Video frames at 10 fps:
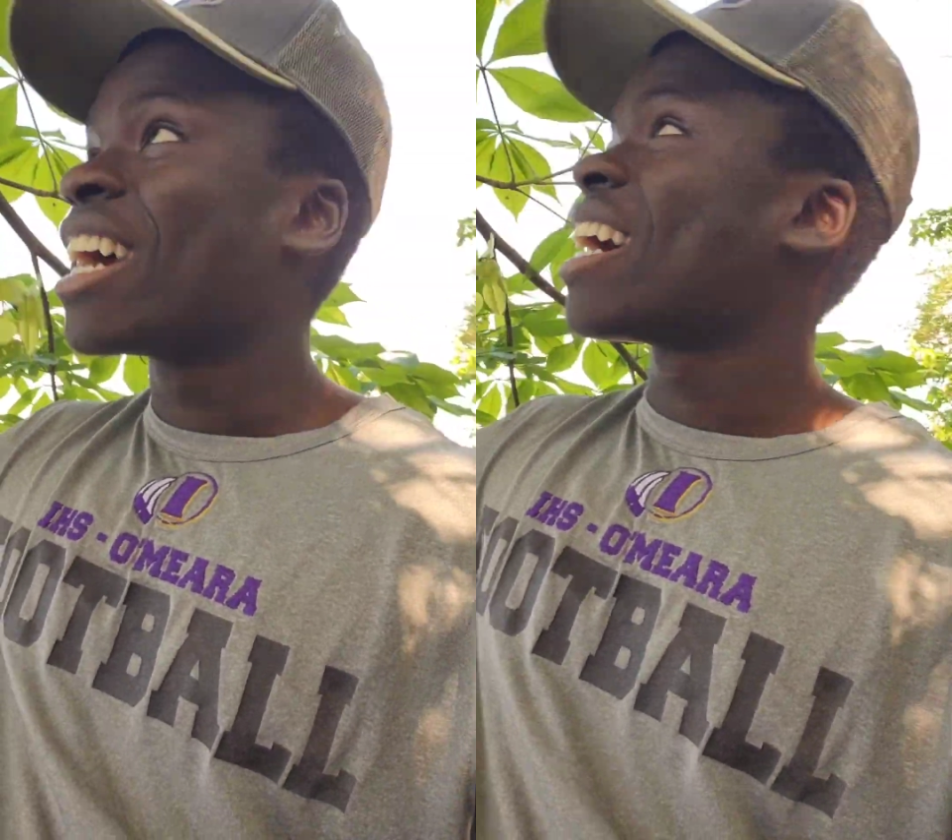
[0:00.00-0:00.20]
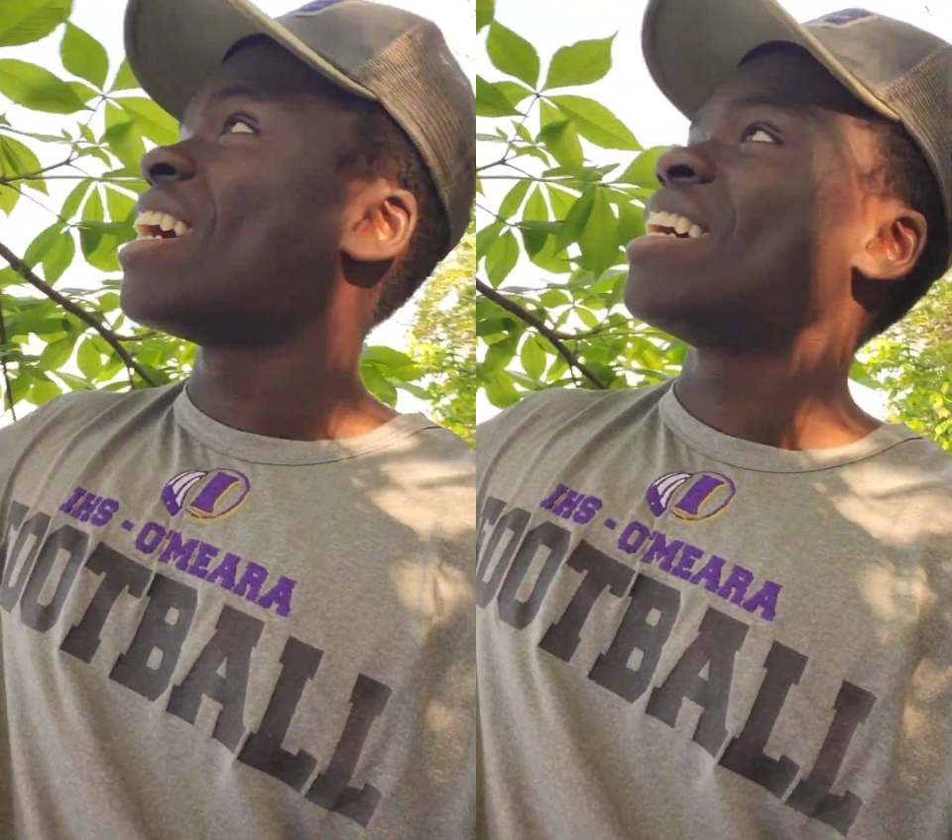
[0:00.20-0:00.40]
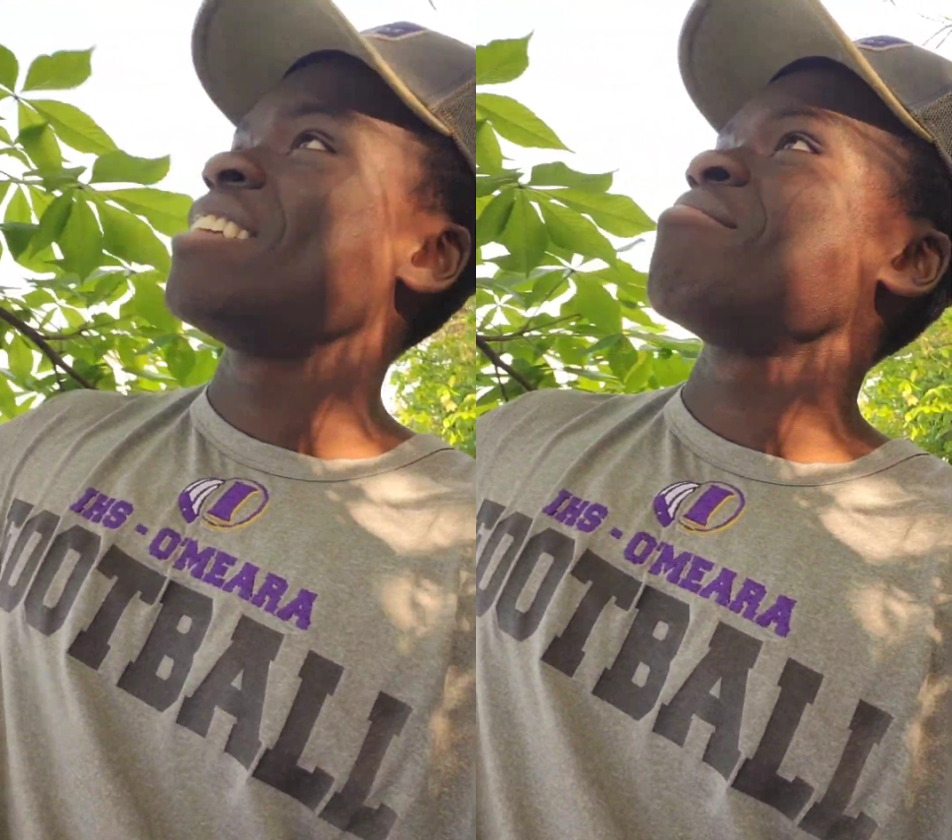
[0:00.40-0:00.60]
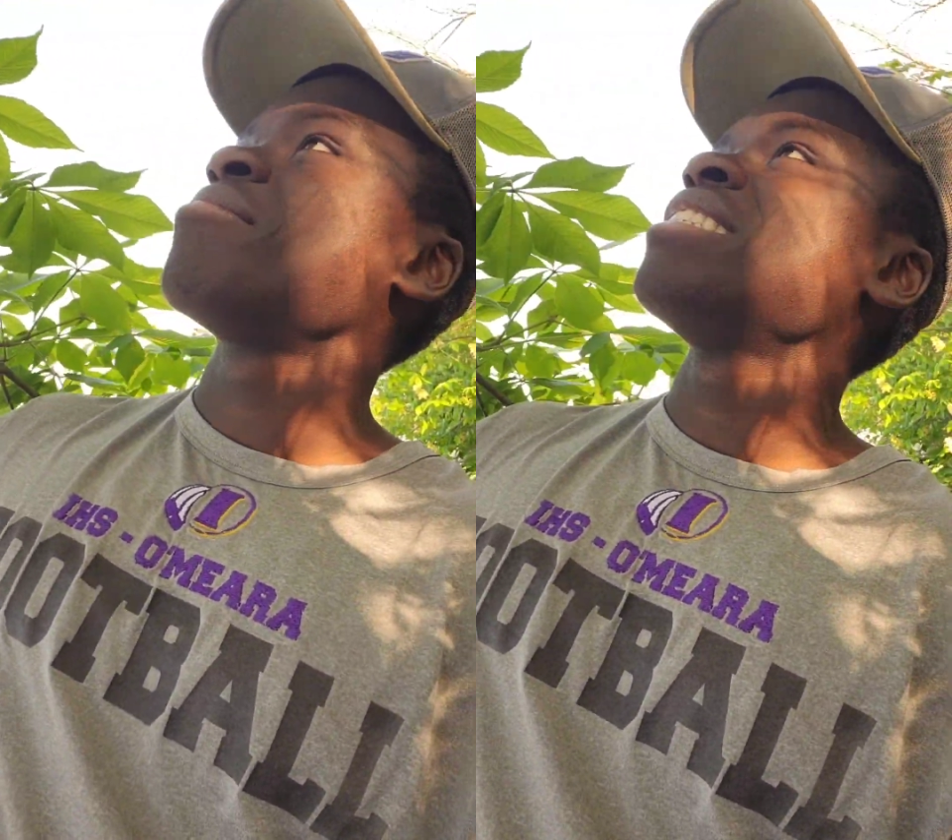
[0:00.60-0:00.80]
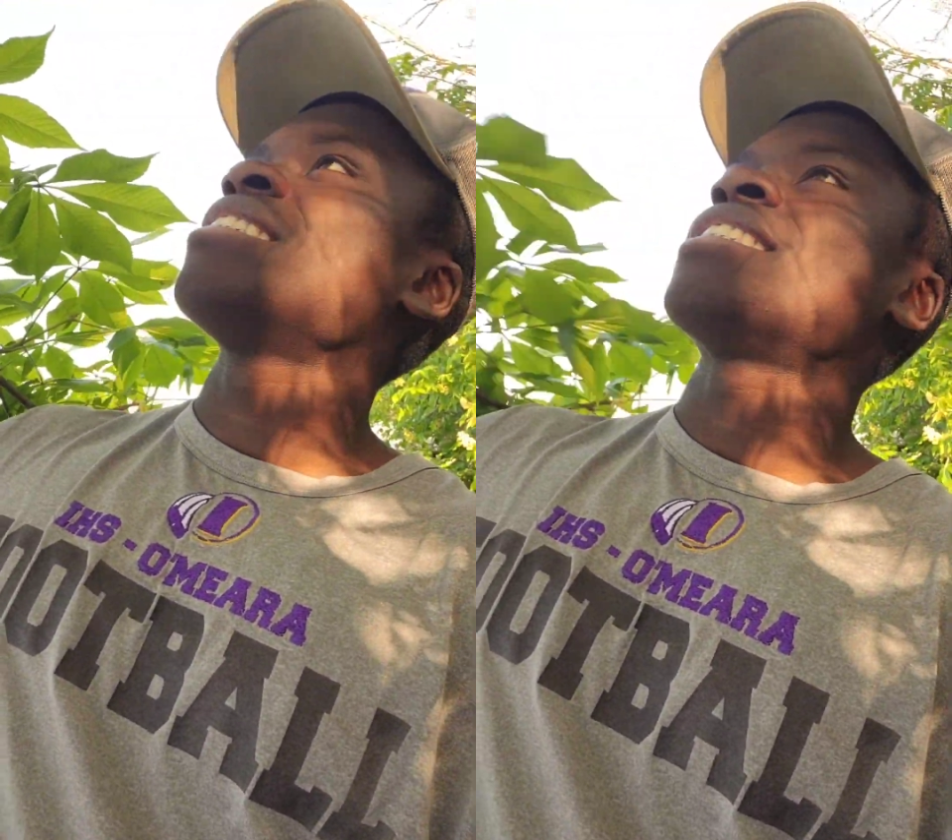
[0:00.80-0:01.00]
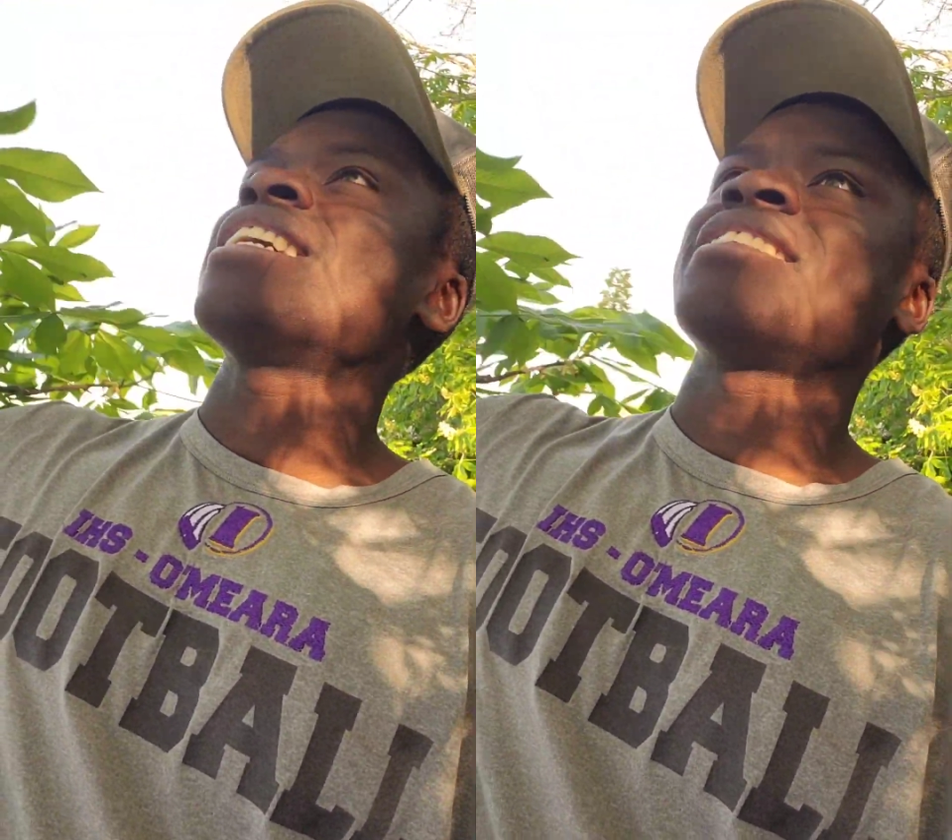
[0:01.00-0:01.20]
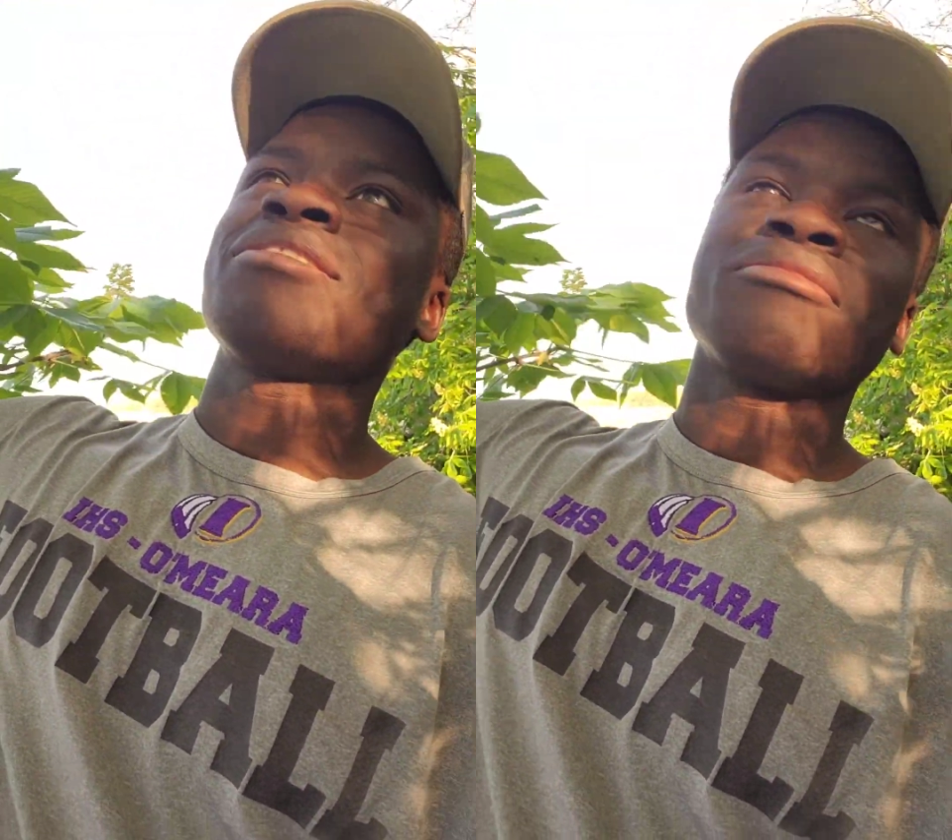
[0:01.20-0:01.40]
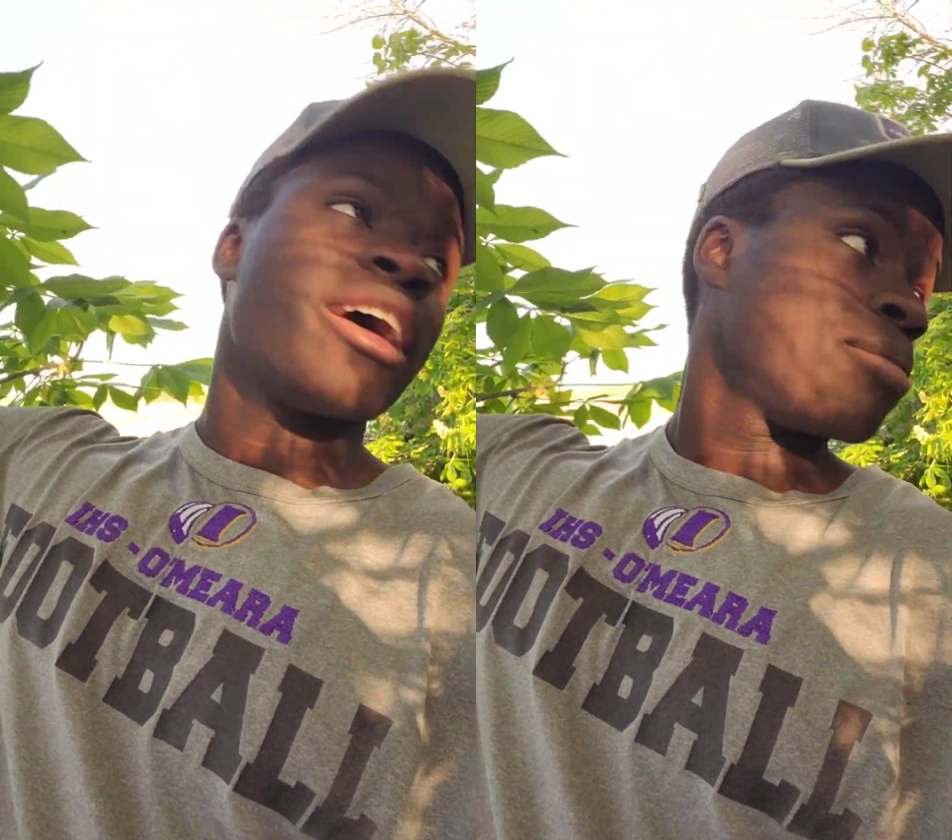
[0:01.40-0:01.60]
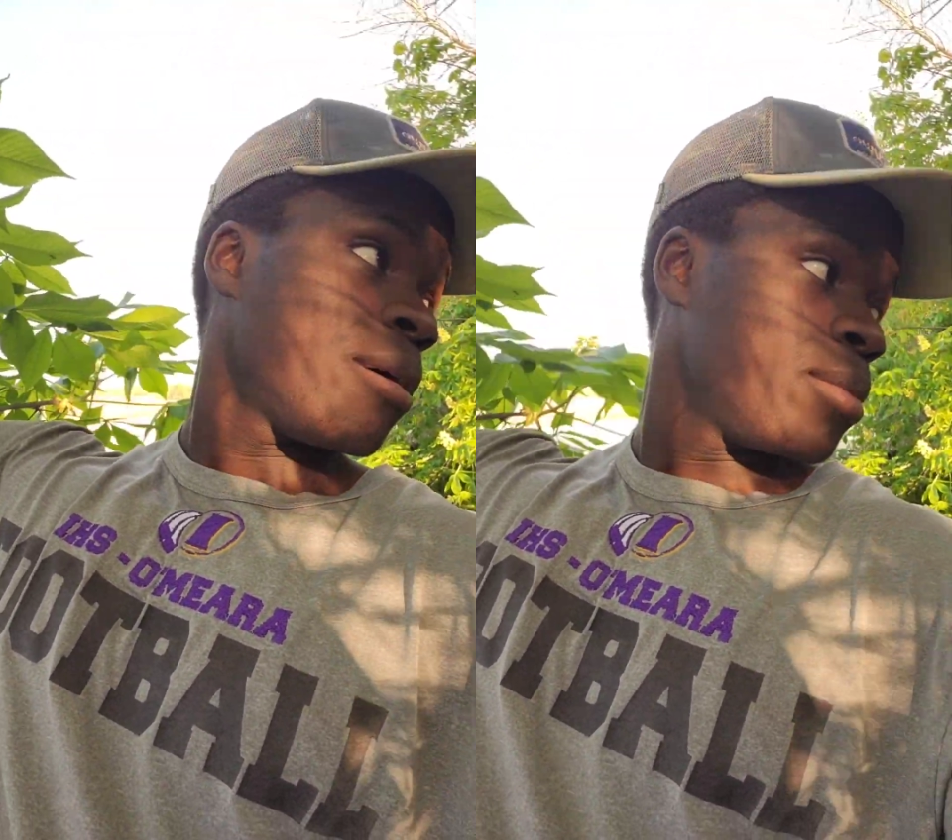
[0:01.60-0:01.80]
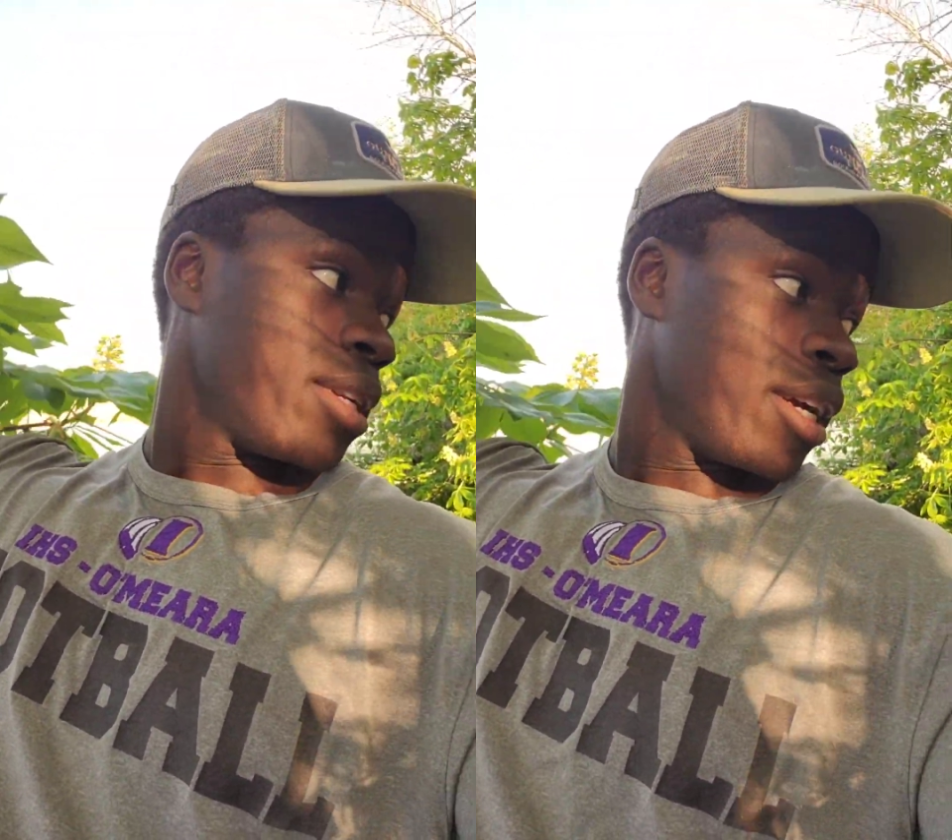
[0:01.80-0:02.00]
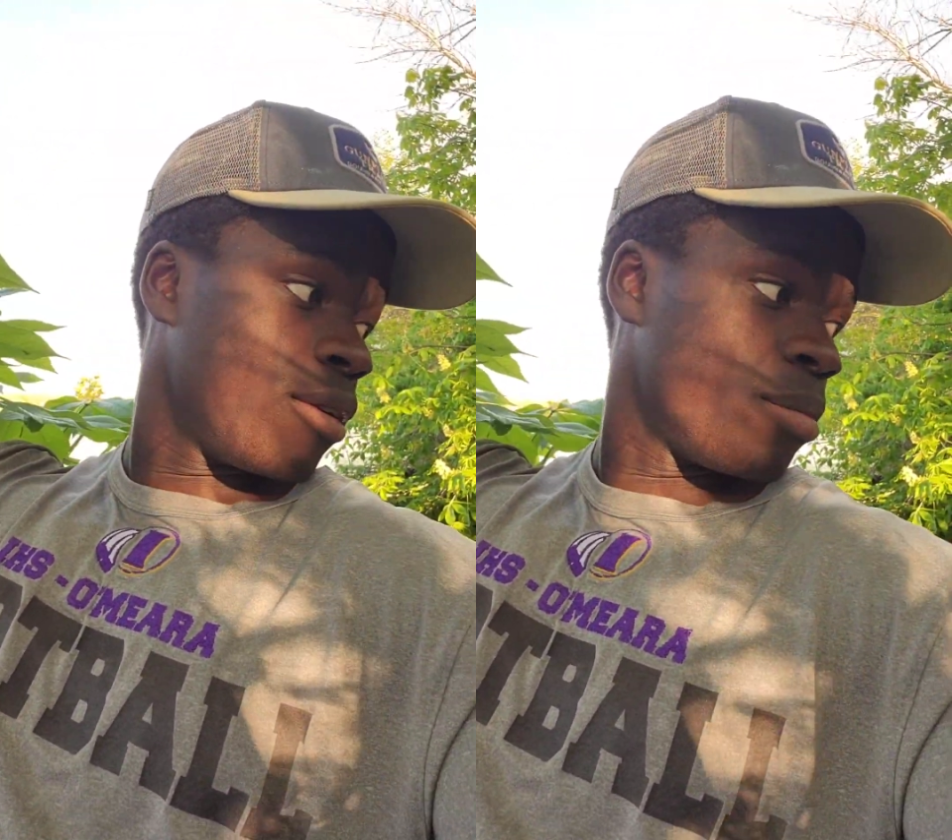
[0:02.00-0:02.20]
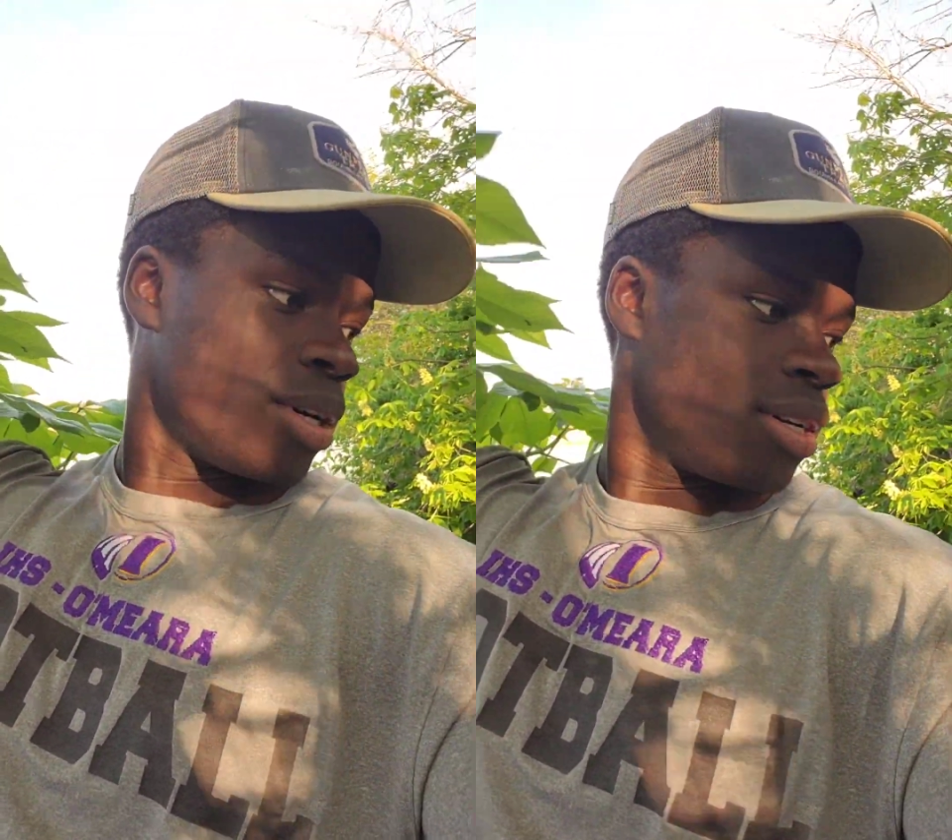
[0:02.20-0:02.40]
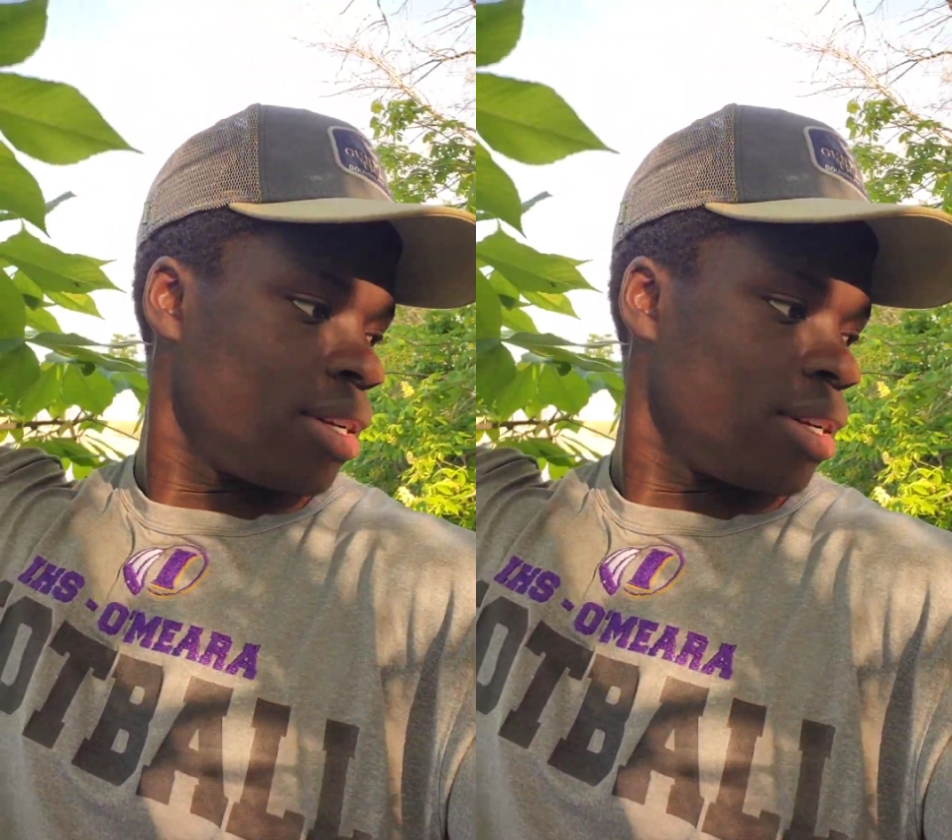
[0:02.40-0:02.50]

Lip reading: kind of just getting trapped up in here, but